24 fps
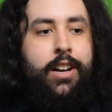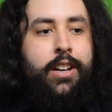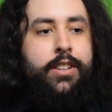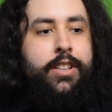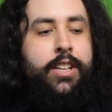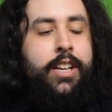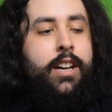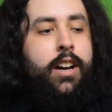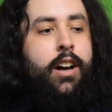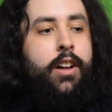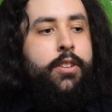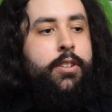
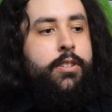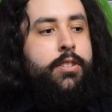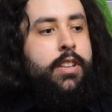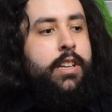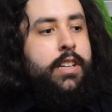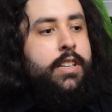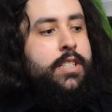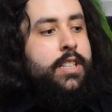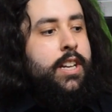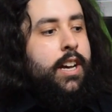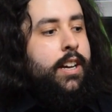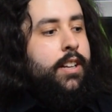The other
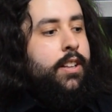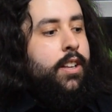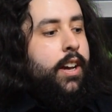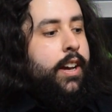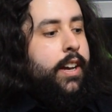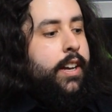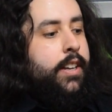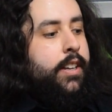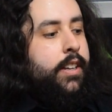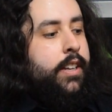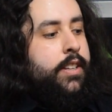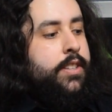things I
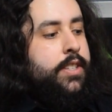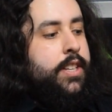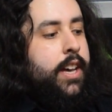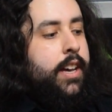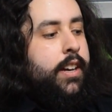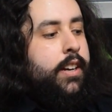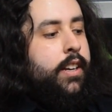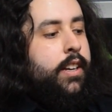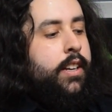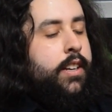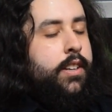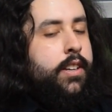like is
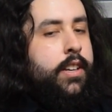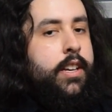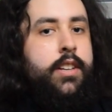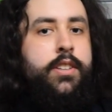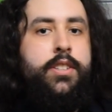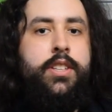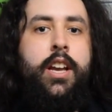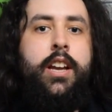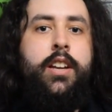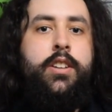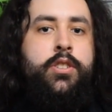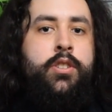that it
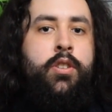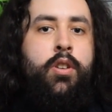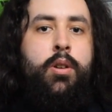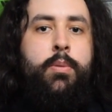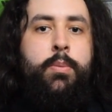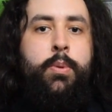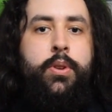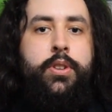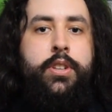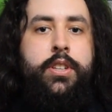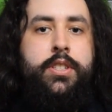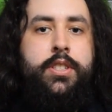is a
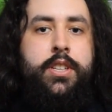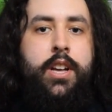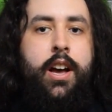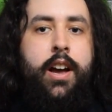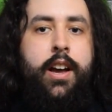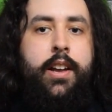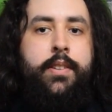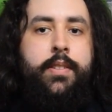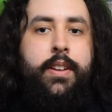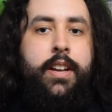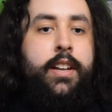durable design.